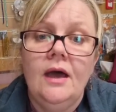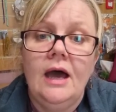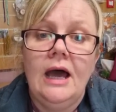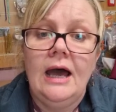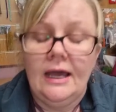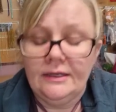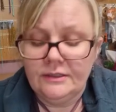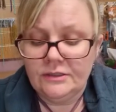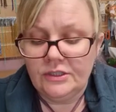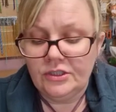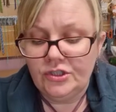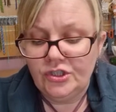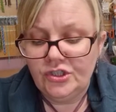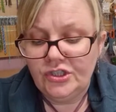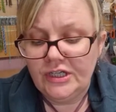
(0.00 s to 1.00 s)
and
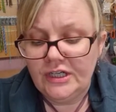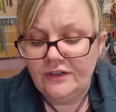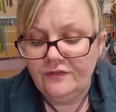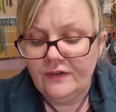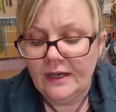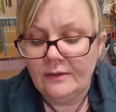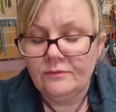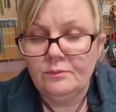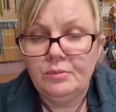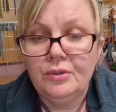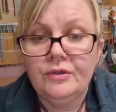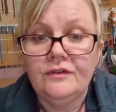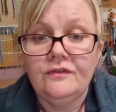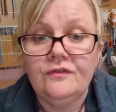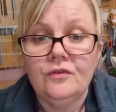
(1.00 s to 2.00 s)
she found
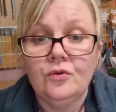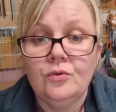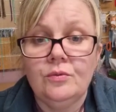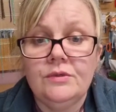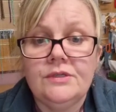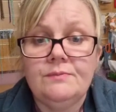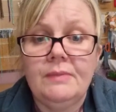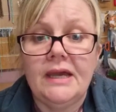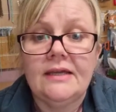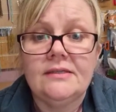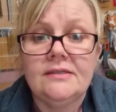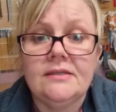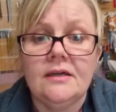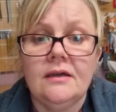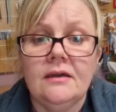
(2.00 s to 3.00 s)
0.4 was
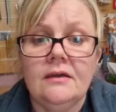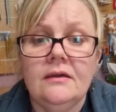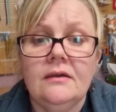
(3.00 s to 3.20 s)
better.